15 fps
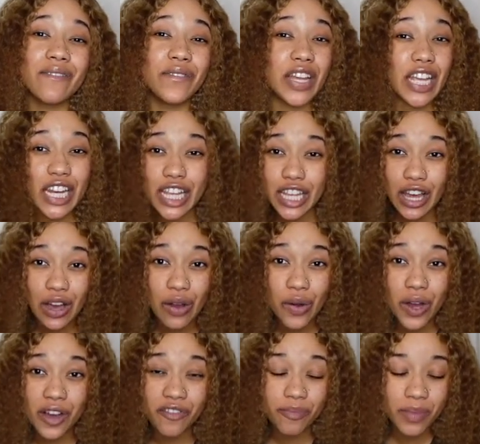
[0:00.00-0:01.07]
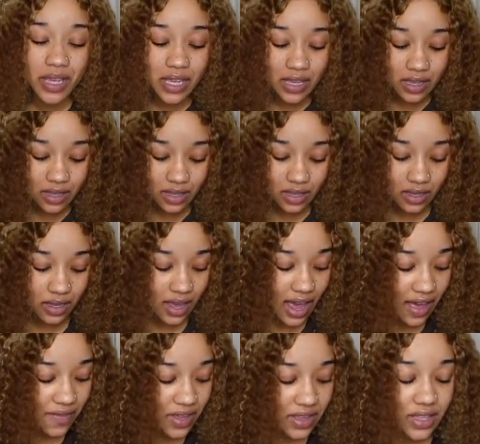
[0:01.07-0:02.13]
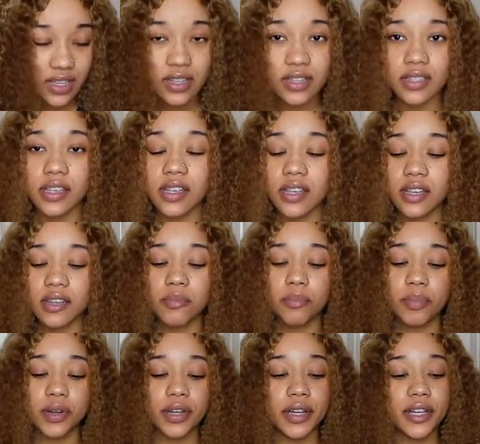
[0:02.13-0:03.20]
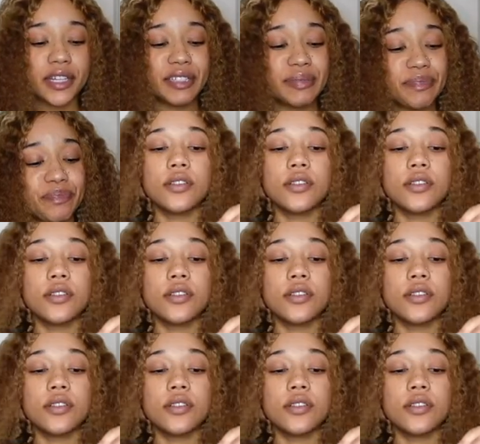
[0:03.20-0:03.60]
video of me having these in but